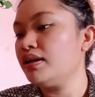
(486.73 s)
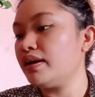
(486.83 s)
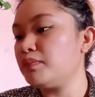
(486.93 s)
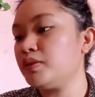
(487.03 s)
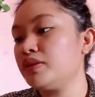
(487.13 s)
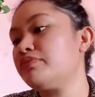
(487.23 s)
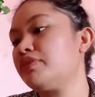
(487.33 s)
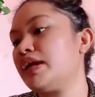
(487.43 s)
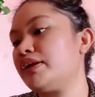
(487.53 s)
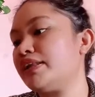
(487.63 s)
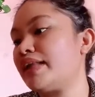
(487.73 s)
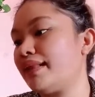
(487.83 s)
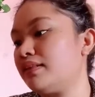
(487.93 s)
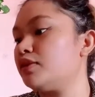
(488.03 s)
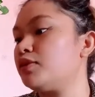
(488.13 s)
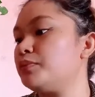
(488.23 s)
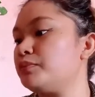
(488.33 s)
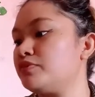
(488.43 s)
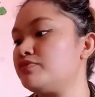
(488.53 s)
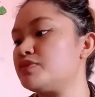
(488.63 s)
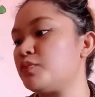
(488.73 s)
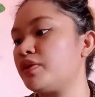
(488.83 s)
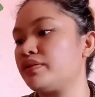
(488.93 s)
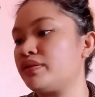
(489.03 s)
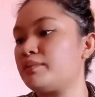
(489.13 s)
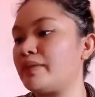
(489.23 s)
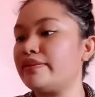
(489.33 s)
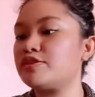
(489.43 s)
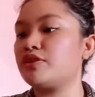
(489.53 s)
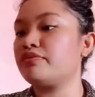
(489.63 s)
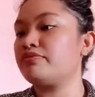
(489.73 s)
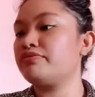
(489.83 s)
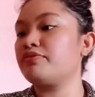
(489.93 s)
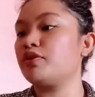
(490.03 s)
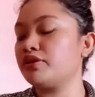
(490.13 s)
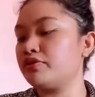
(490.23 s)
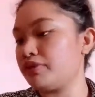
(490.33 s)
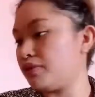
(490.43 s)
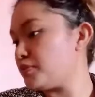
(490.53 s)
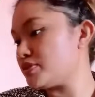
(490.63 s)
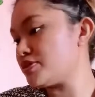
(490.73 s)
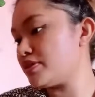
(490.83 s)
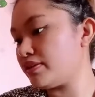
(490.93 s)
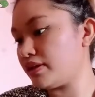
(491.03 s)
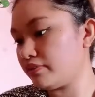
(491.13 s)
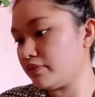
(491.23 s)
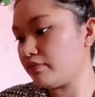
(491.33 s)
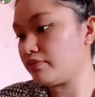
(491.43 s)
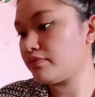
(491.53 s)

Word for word: and beautiful Irene Adler who proves more than a match of, for the famous detective?